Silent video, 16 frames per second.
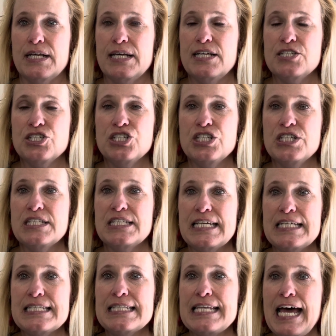It's just
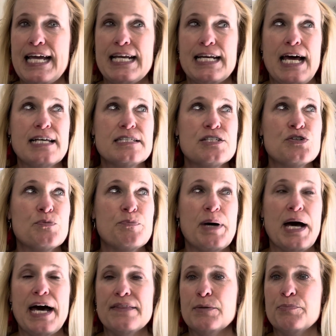insane. I still
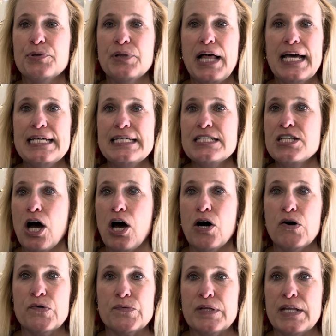buy the plain
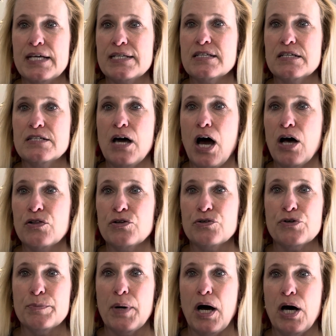Dawn that's $1
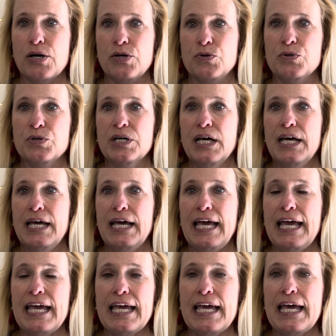a bottle,
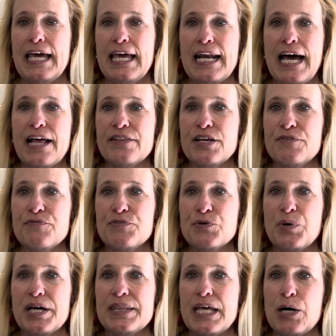and I love the
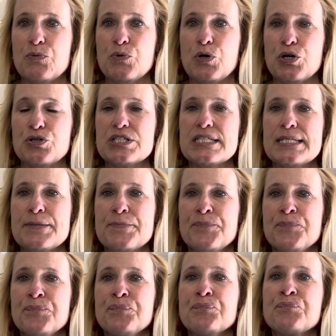way that
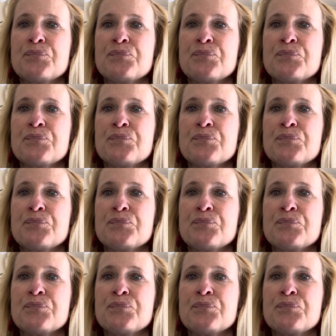works.